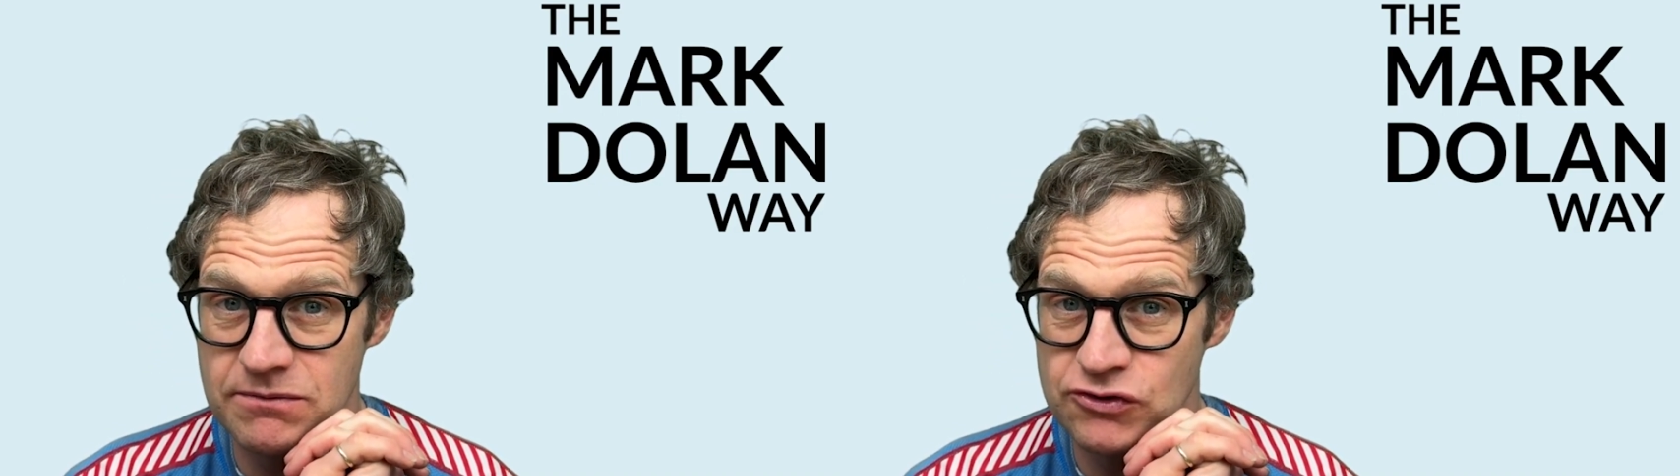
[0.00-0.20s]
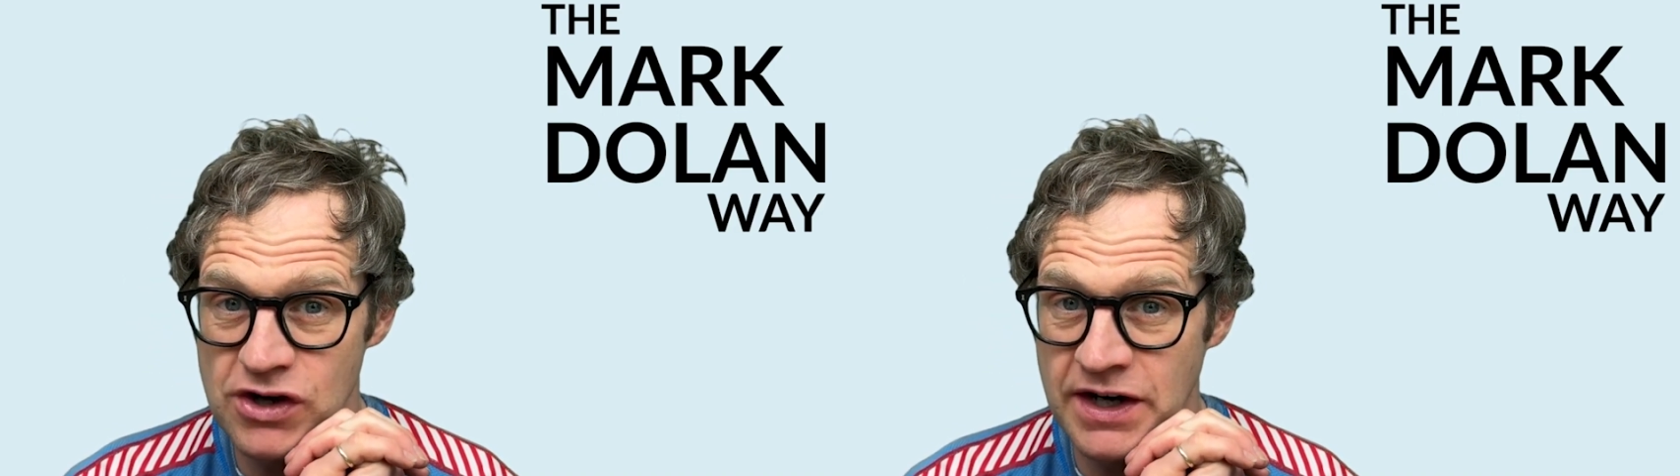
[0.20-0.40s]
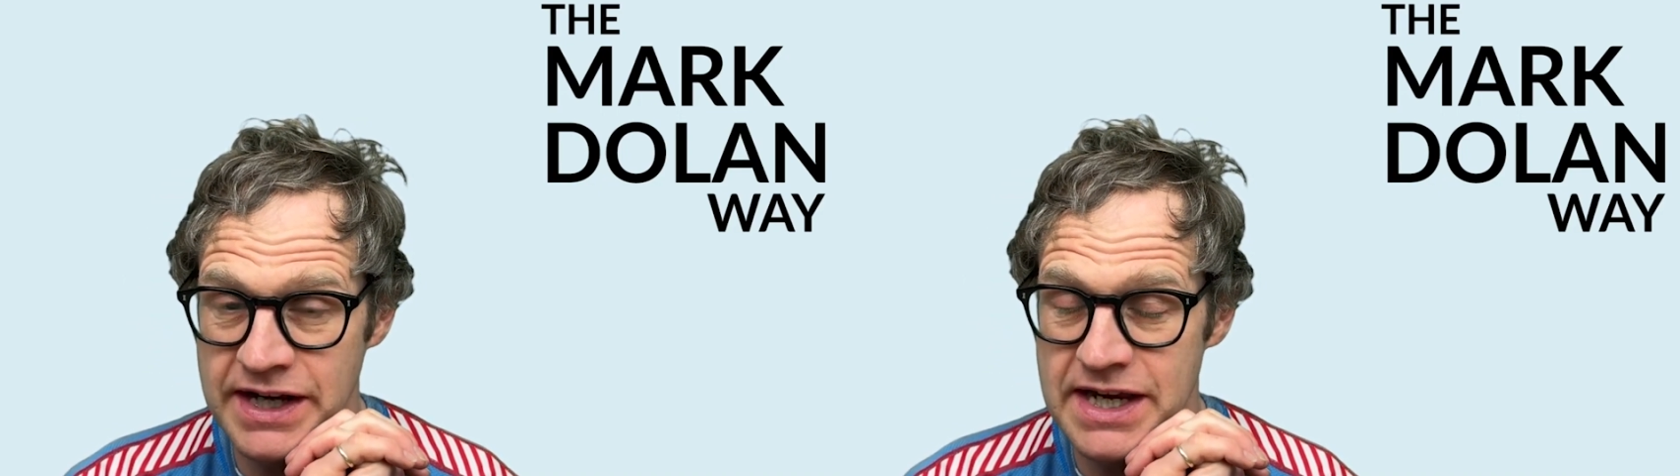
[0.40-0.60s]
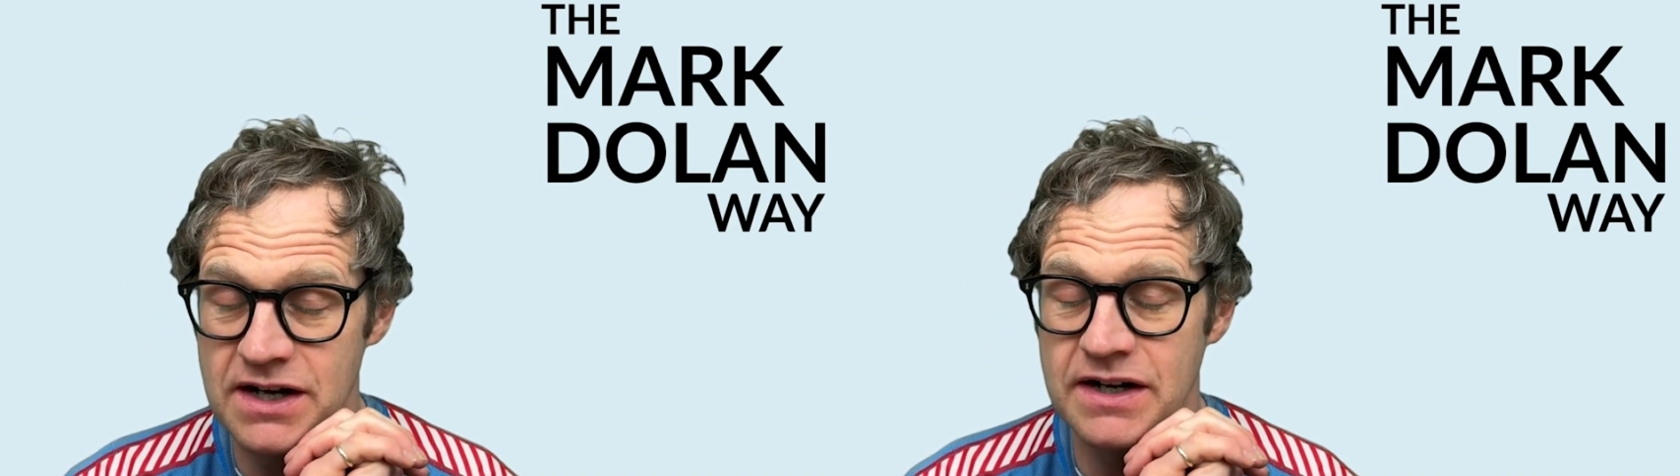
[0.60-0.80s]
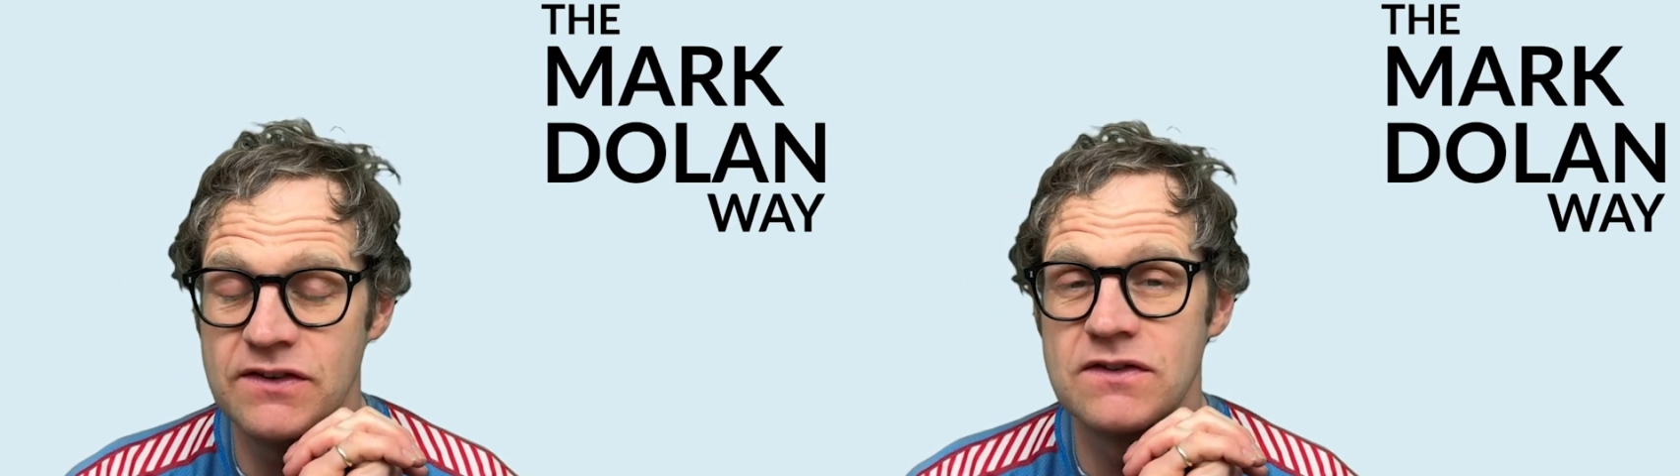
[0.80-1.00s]
chunky
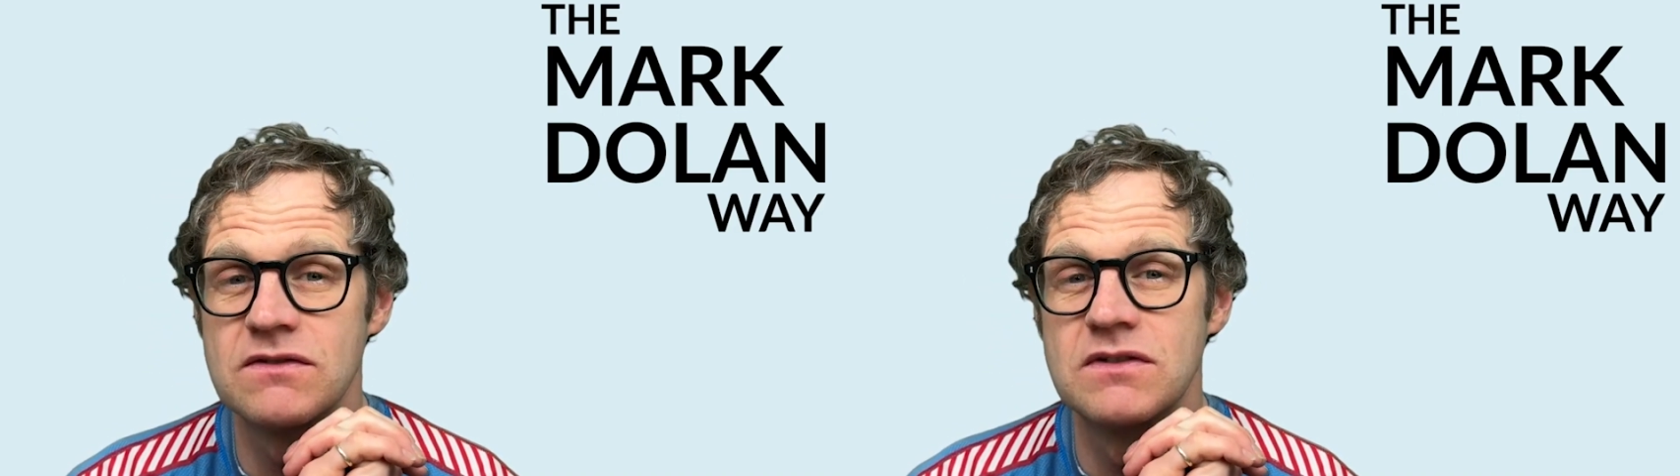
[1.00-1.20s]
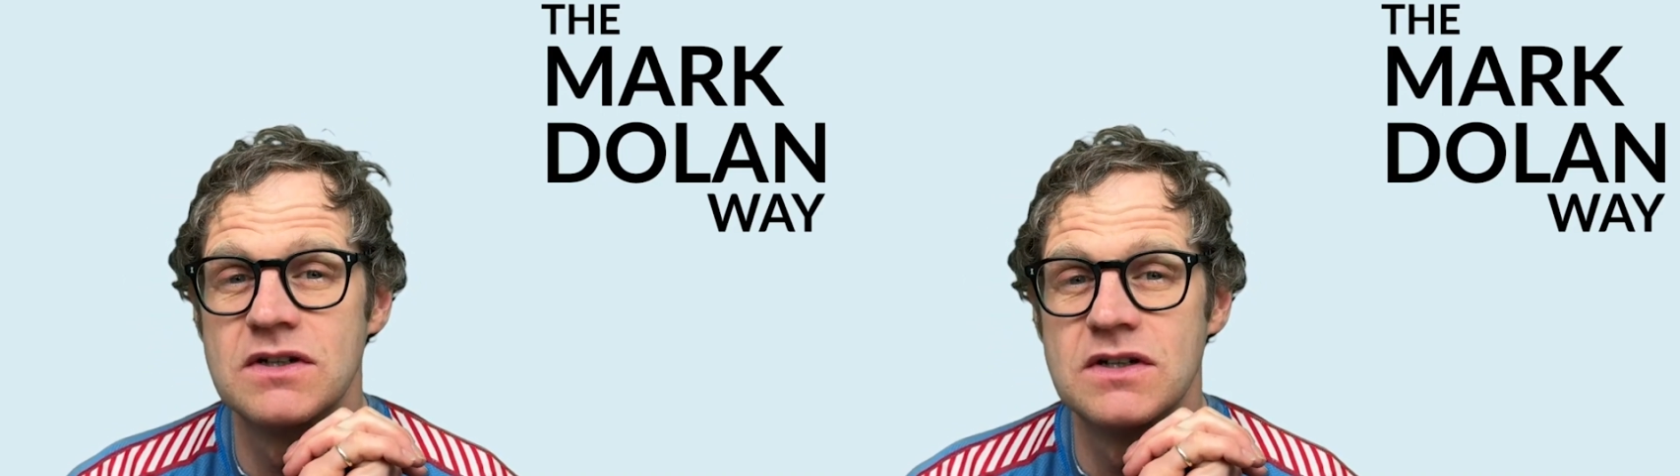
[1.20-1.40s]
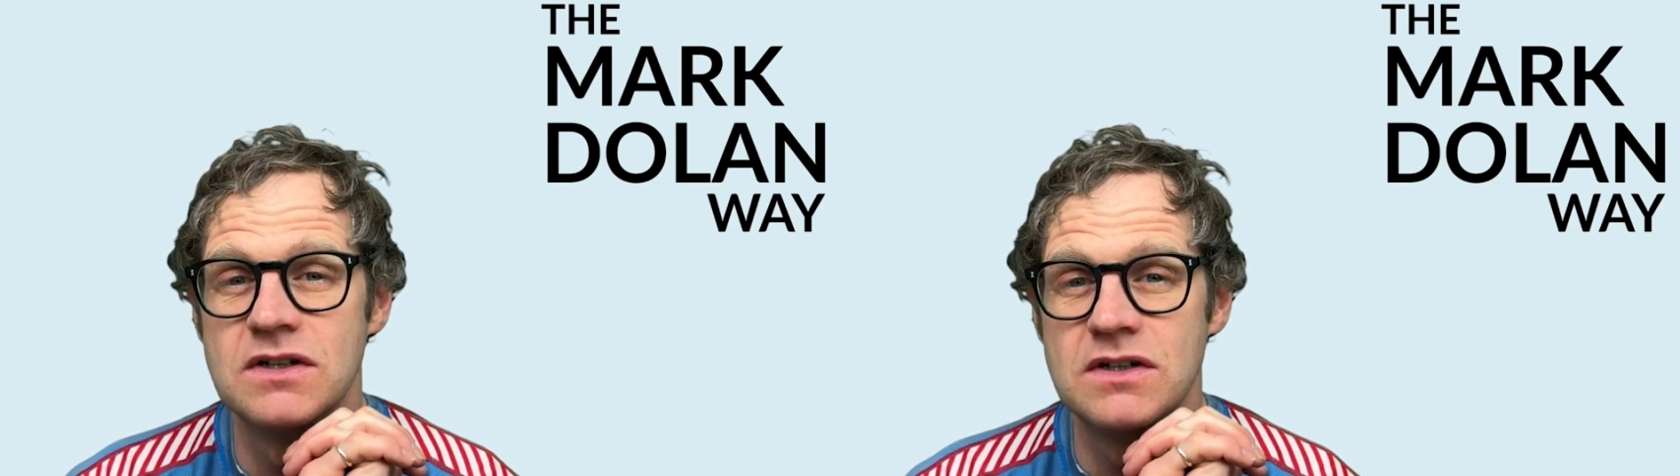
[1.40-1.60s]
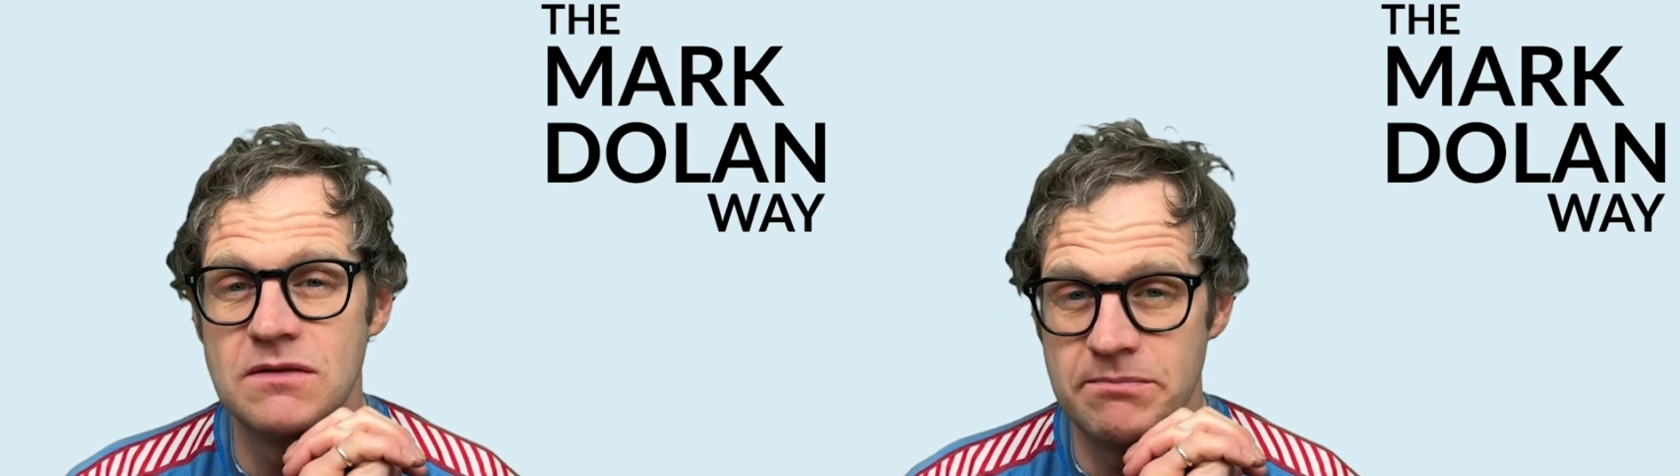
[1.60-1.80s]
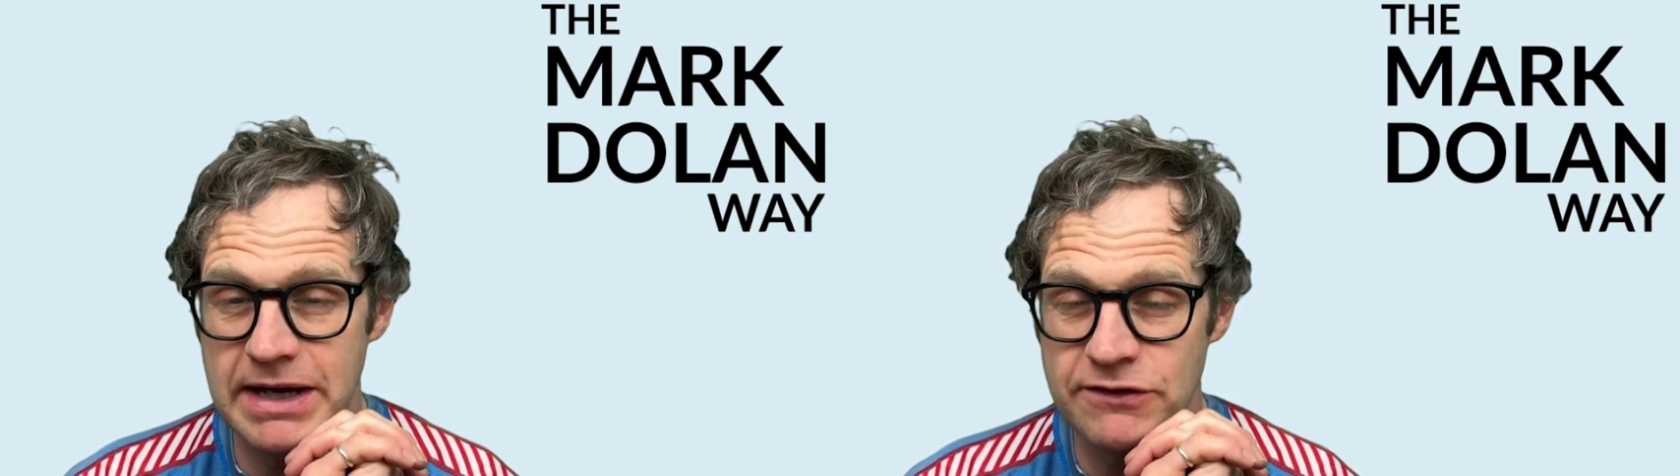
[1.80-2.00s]
ice
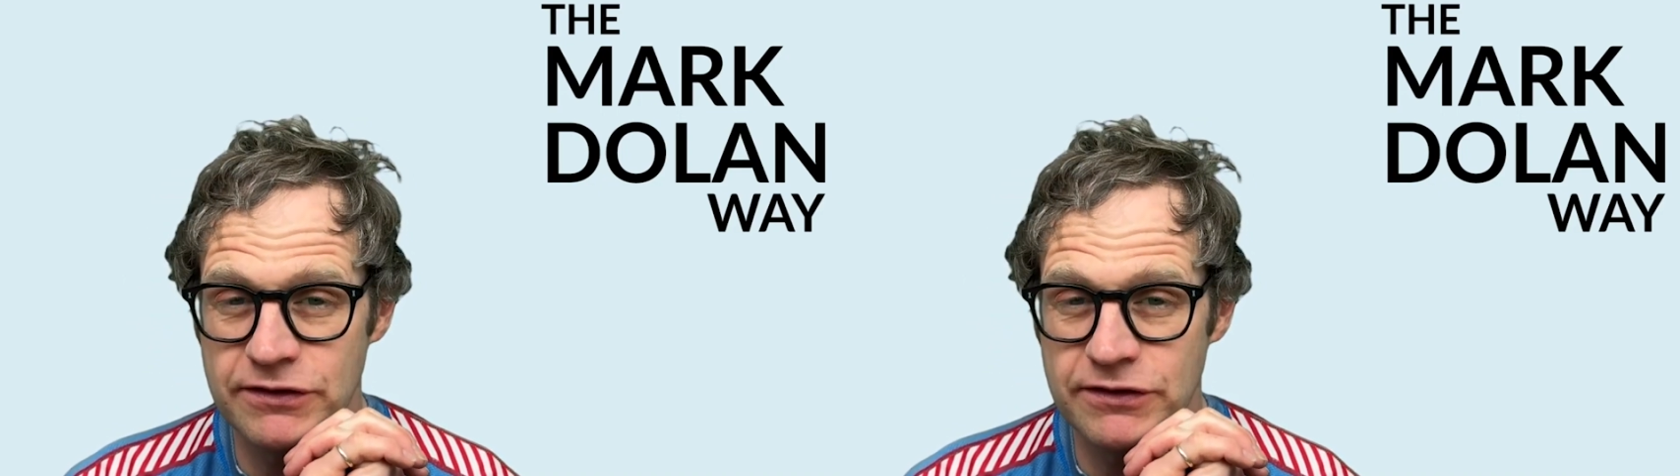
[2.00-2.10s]
made